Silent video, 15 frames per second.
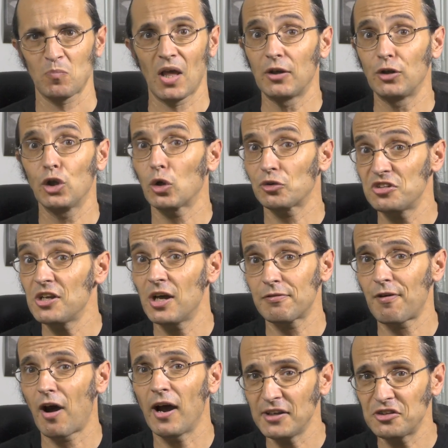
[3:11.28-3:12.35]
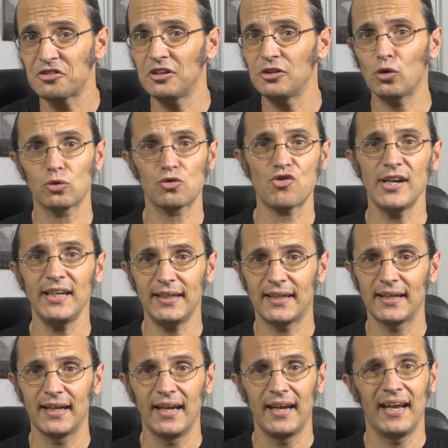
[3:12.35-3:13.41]
Not enough ice in your
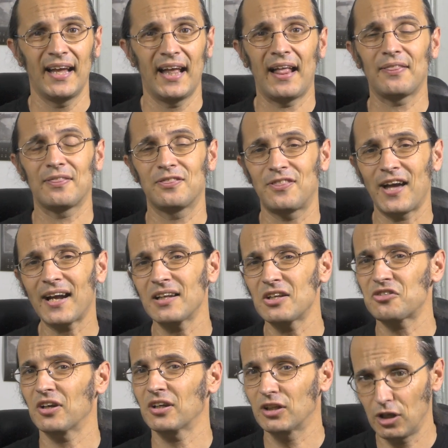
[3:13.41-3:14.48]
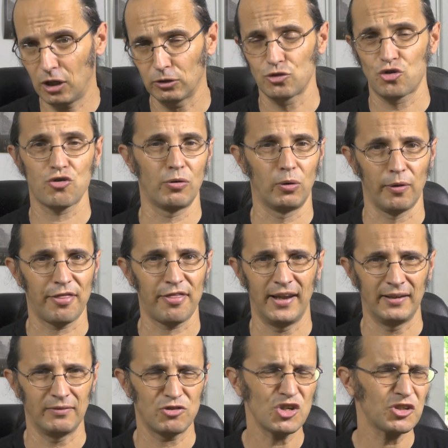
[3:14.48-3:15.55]
drink? That is a cultural
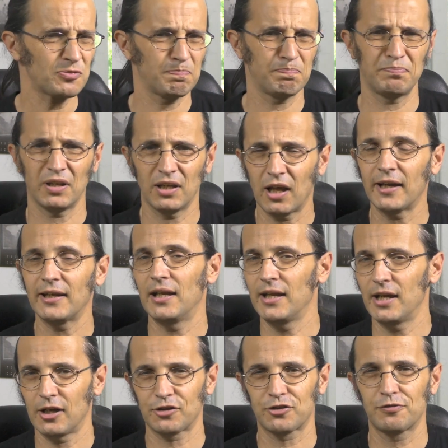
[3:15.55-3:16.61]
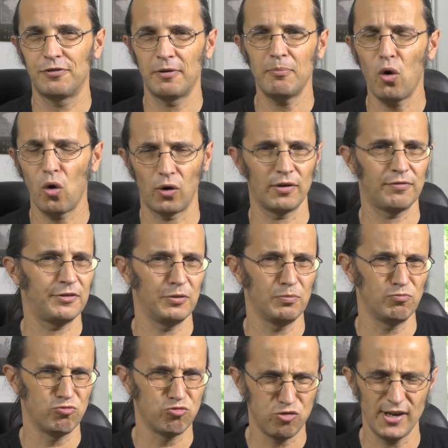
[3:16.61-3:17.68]
thing. Just politely ask for more if
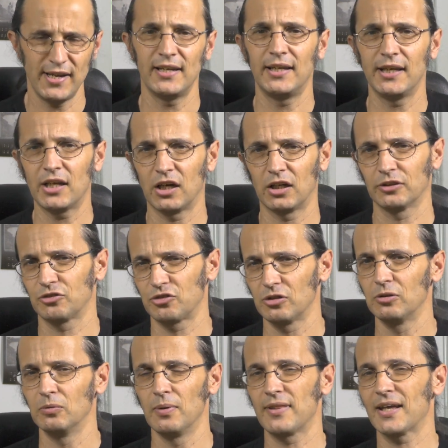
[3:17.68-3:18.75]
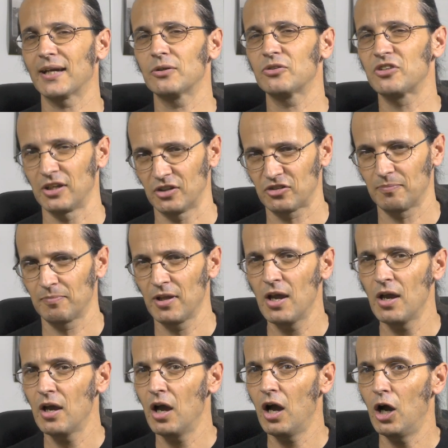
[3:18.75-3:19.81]
you really can't do without it.
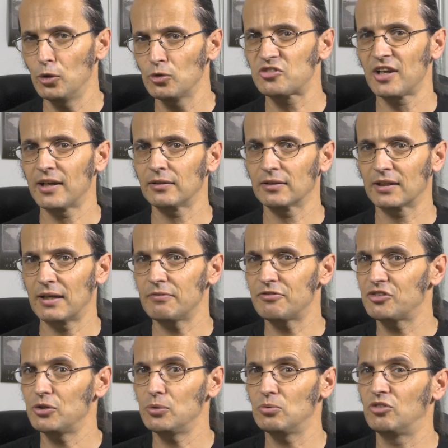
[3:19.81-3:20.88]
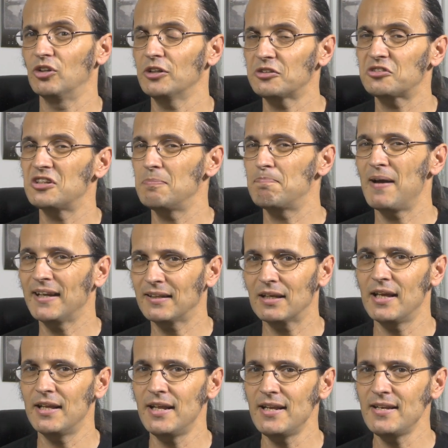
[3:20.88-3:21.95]
Hotel gives you dirty bed
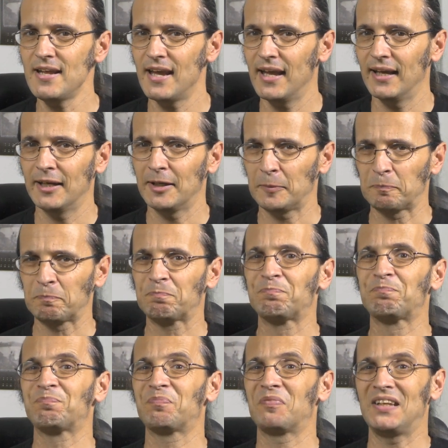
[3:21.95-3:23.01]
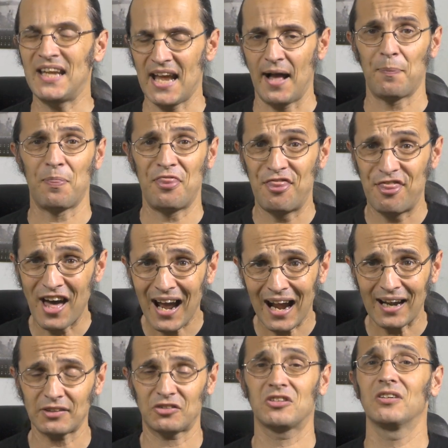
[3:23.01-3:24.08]
linen? Yeah,
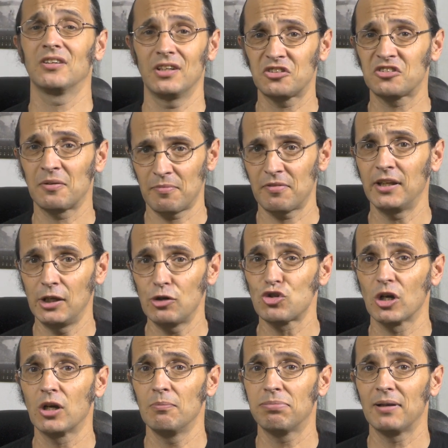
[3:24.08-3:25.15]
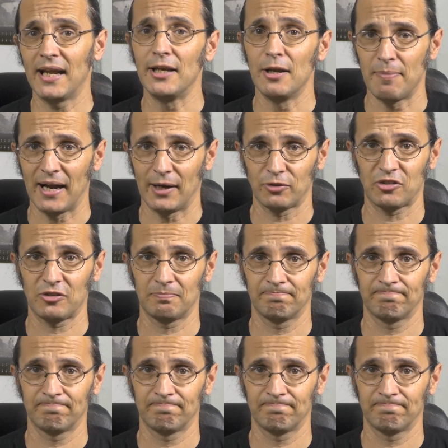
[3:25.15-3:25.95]
that is something you should complain about.